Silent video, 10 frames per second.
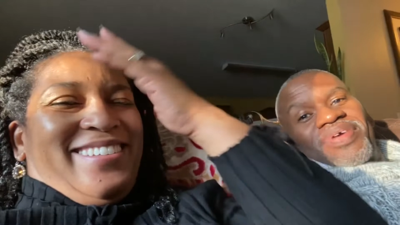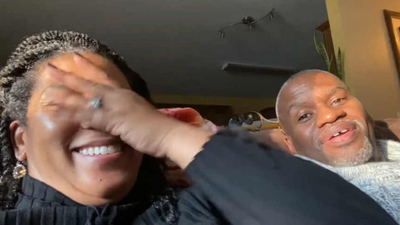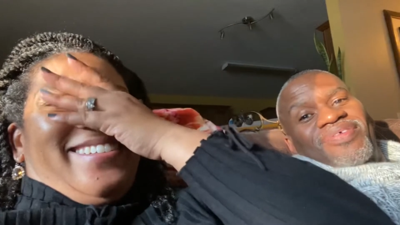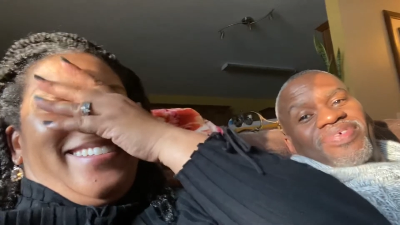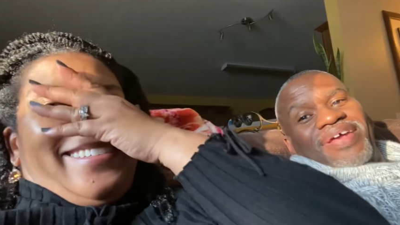
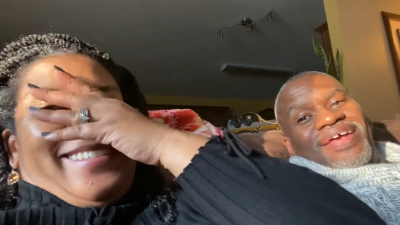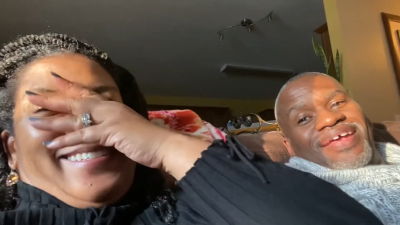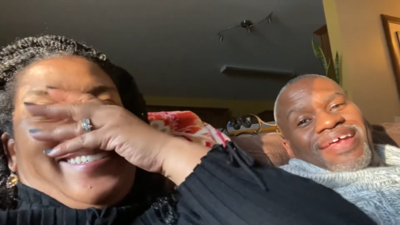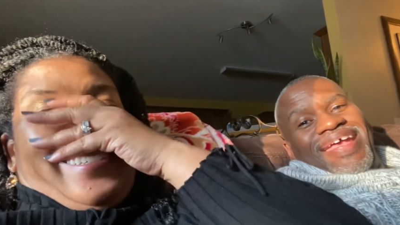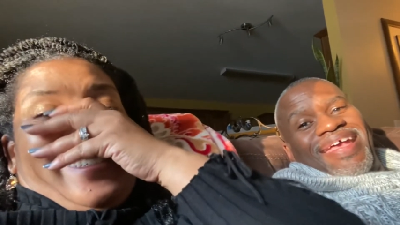Speaker 1: my
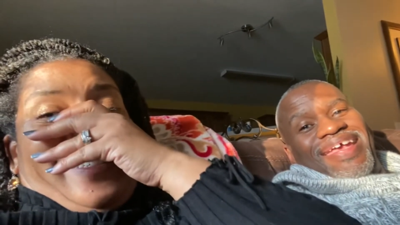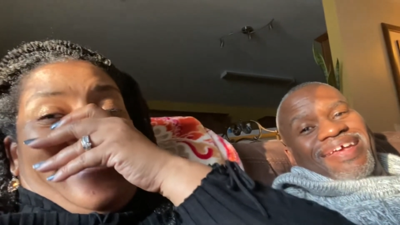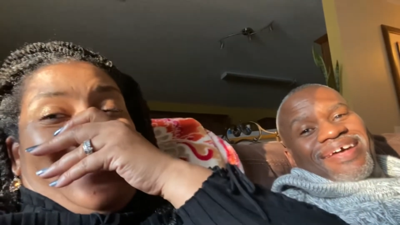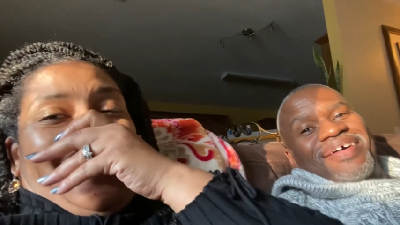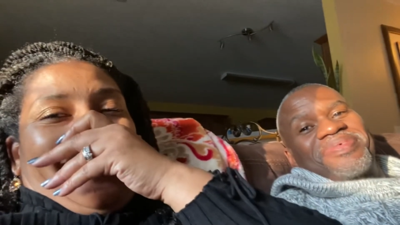plate.
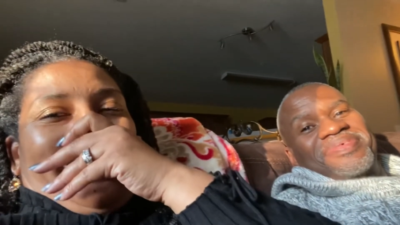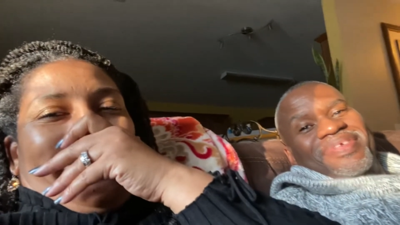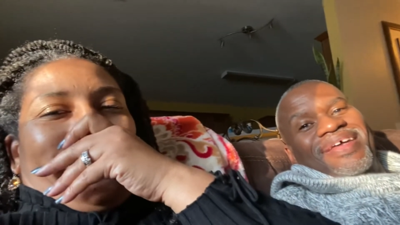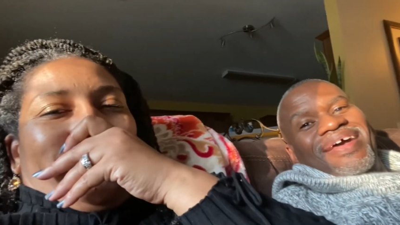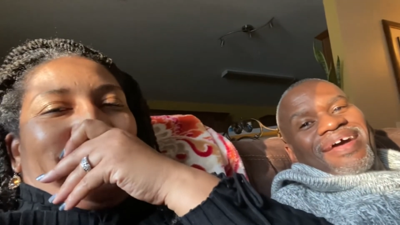I'm,
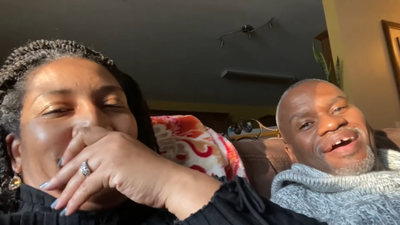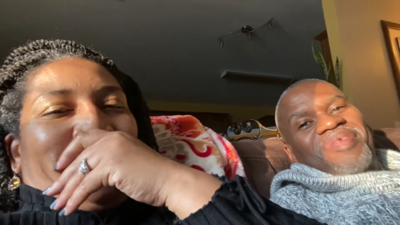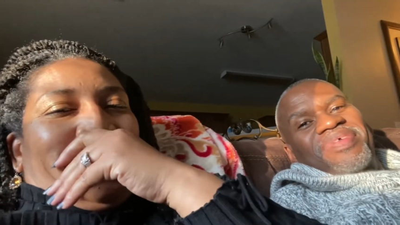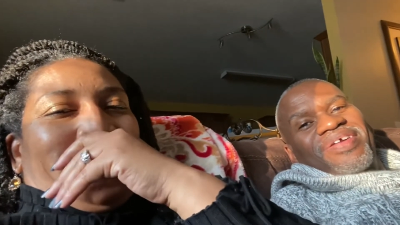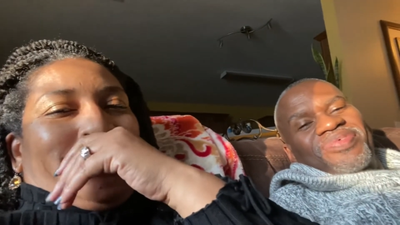I'm
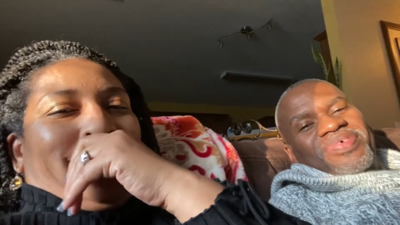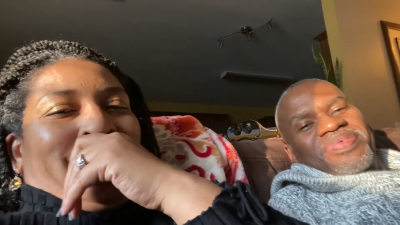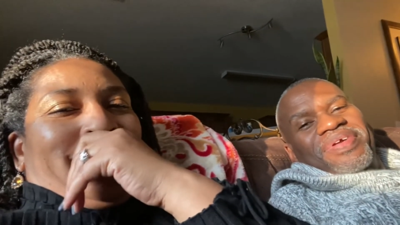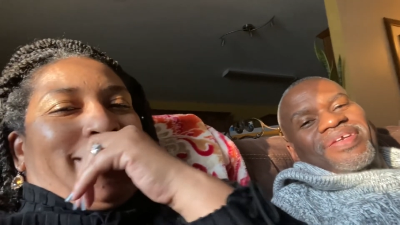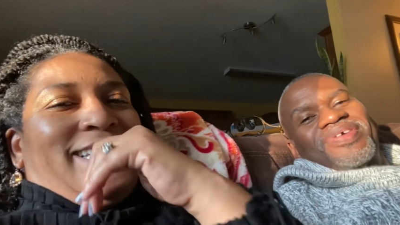be, when
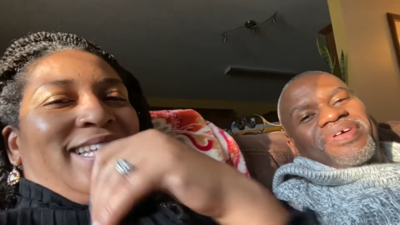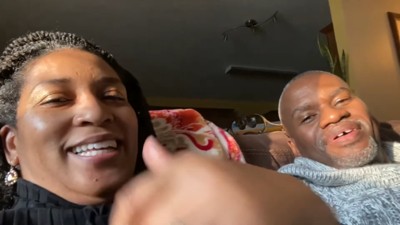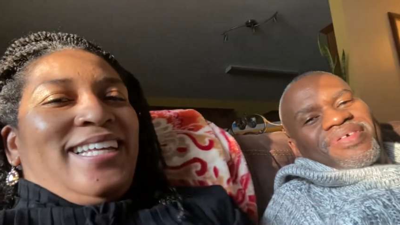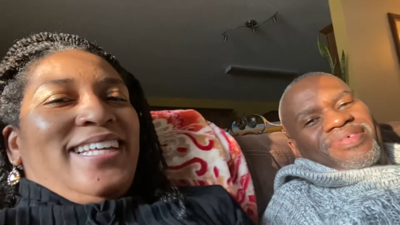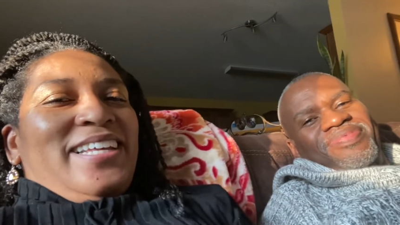we do
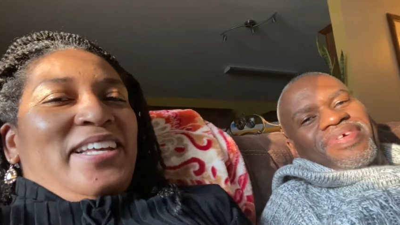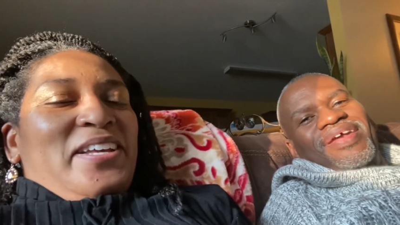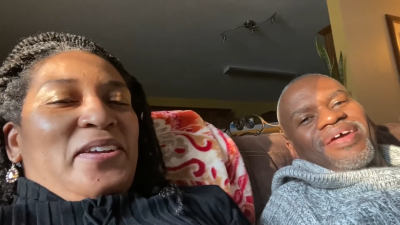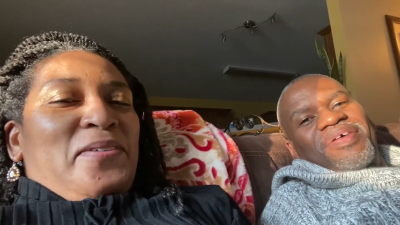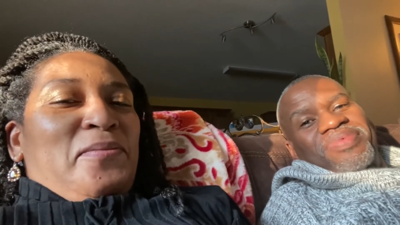our
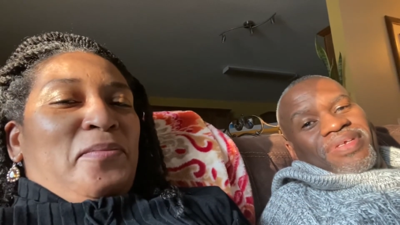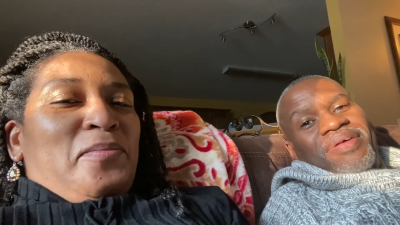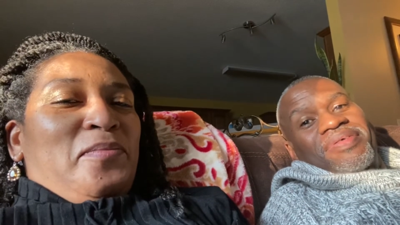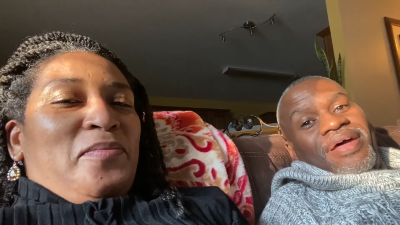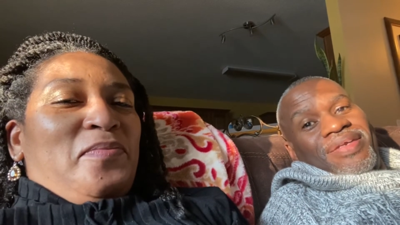video,
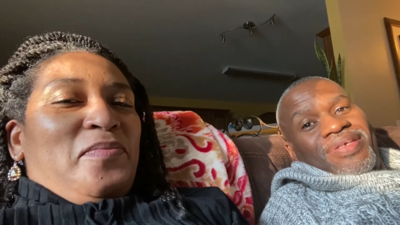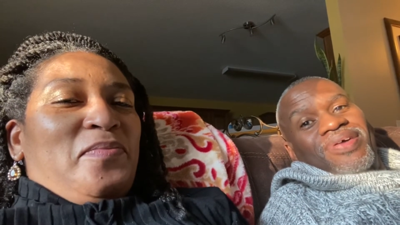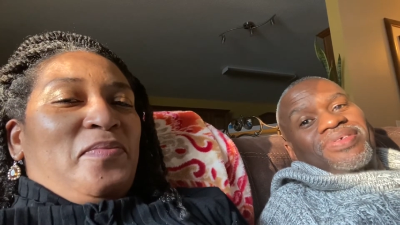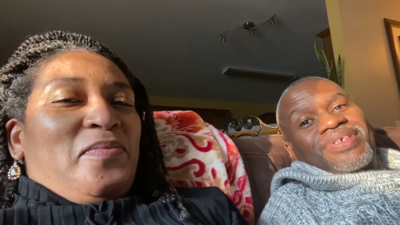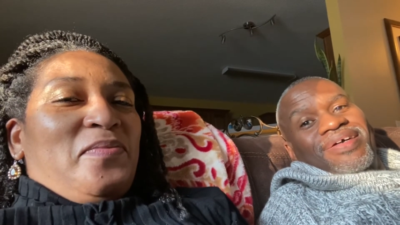so I
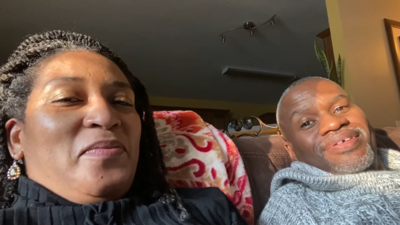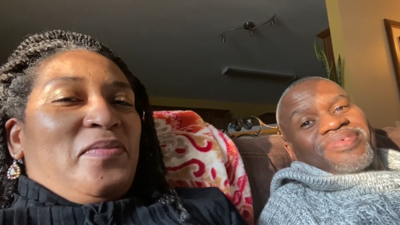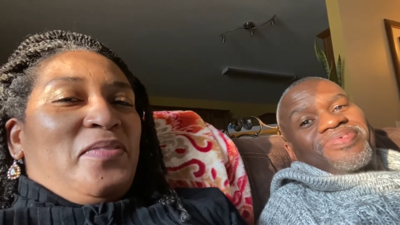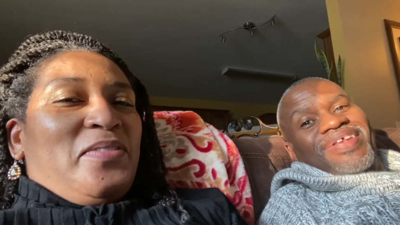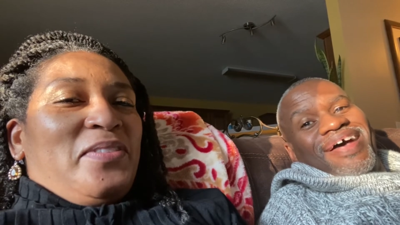told y'all them
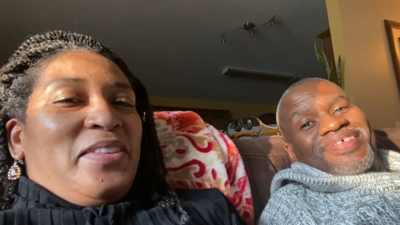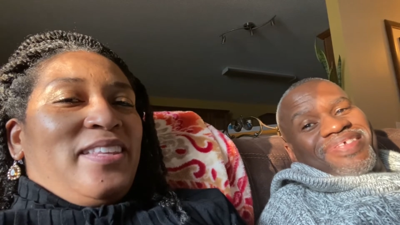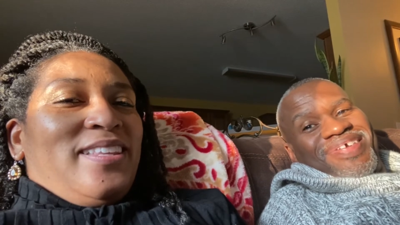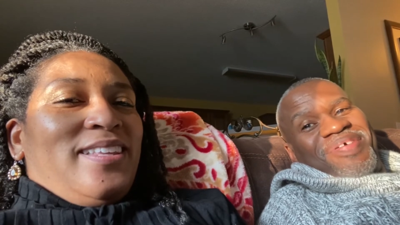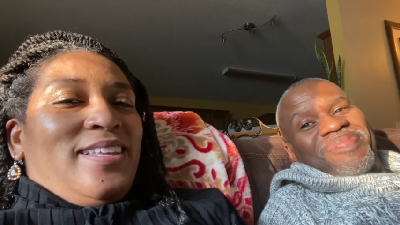flies
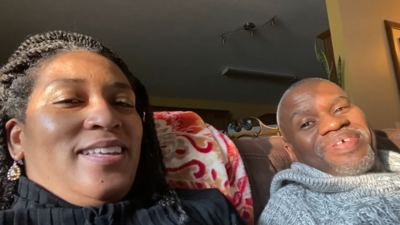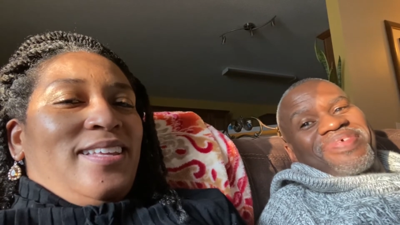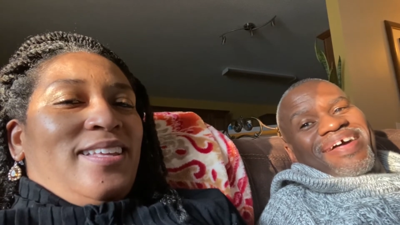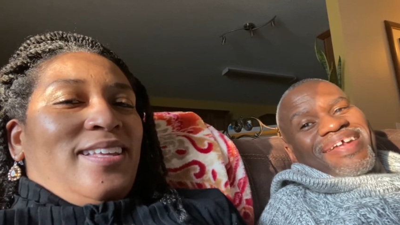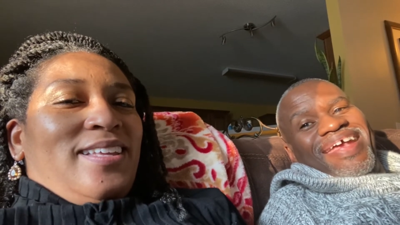going to be
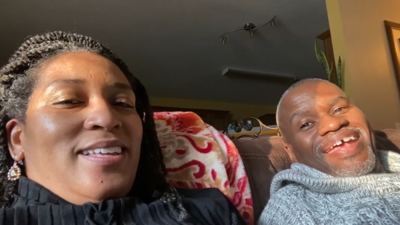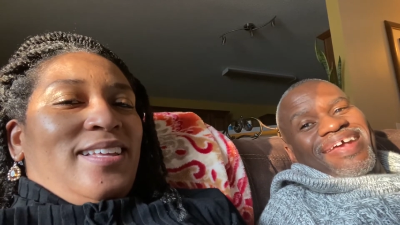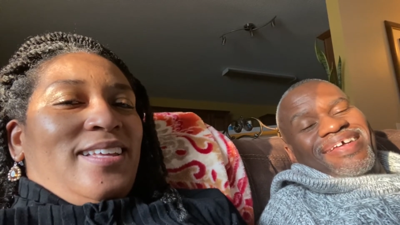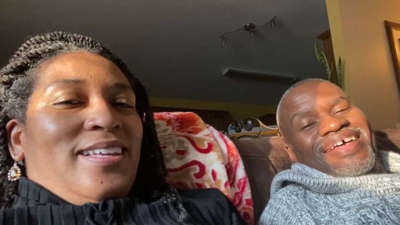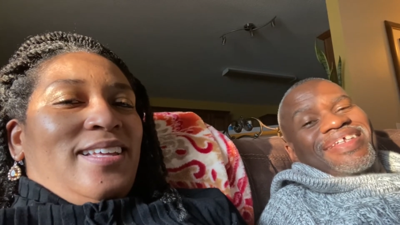around the
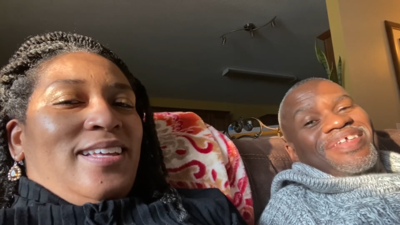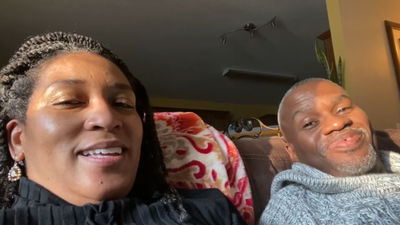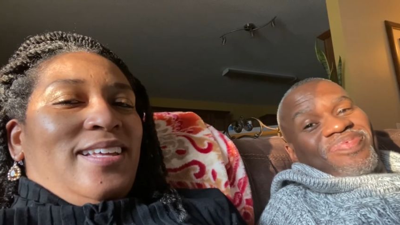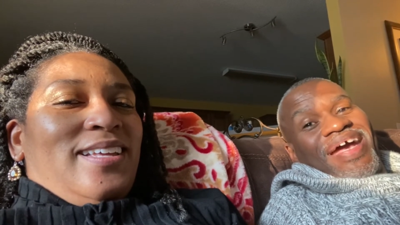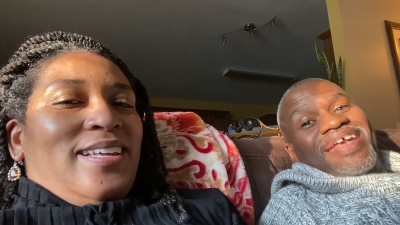head. She's
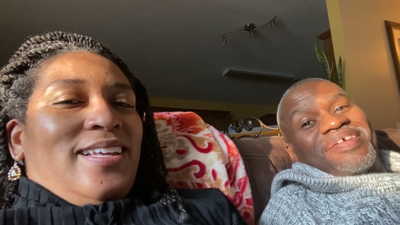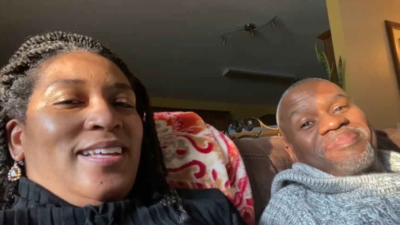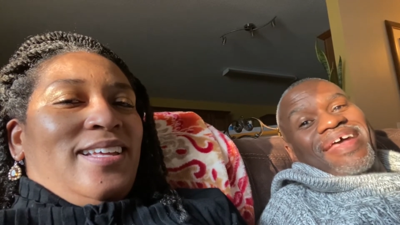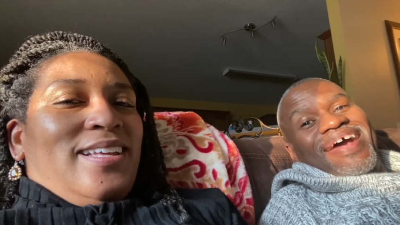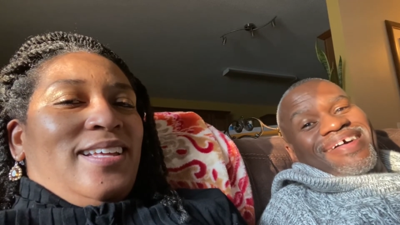fighting them
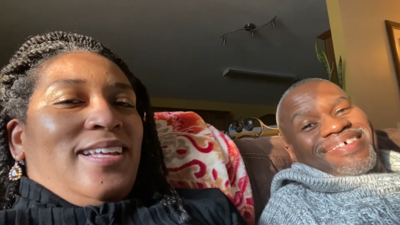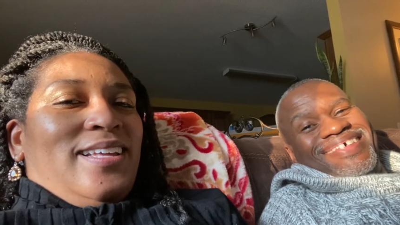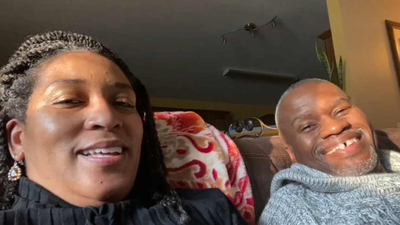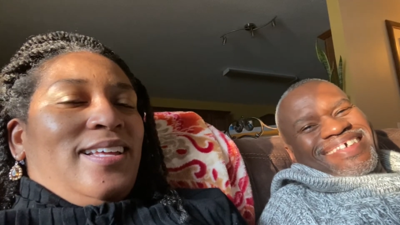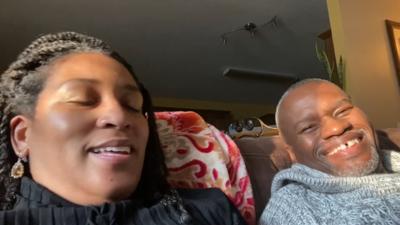now.
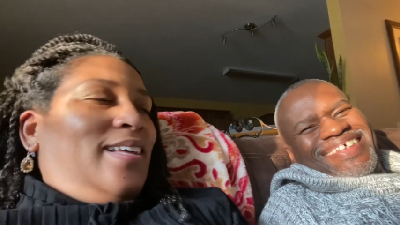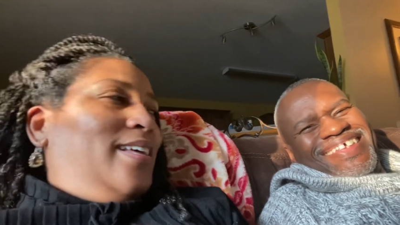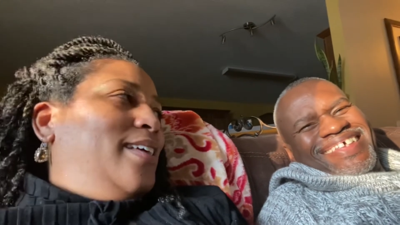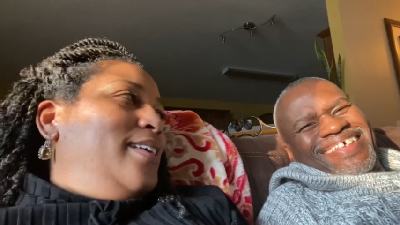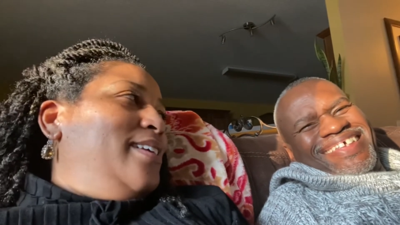
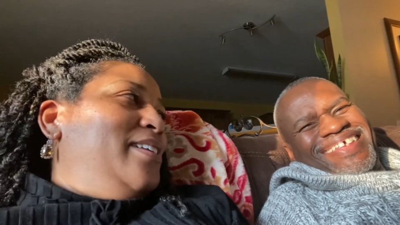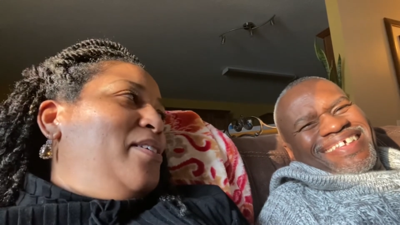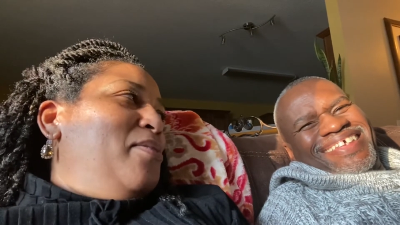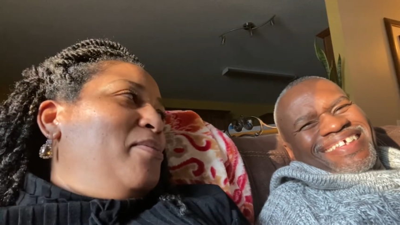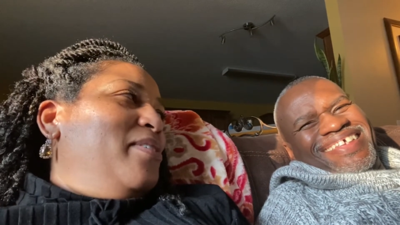You
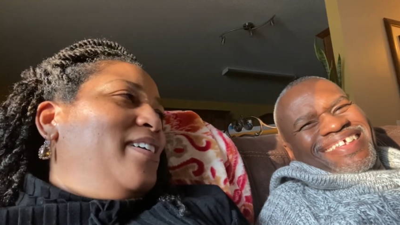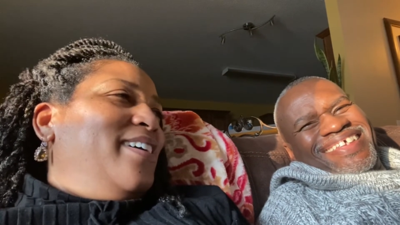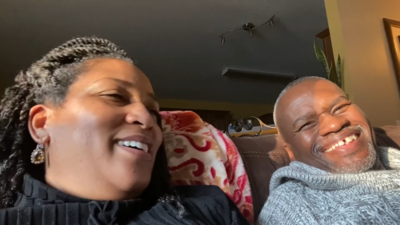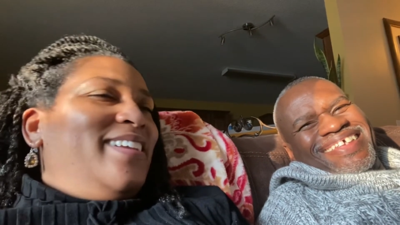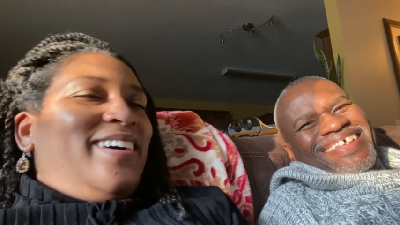know
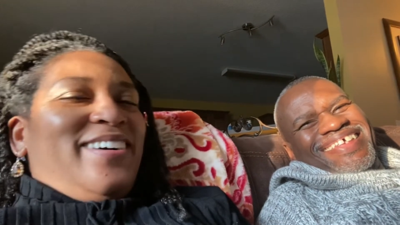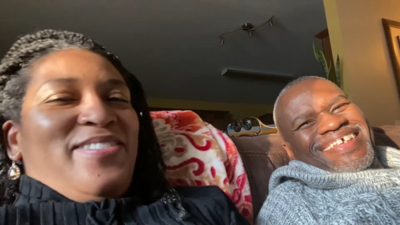what? Oh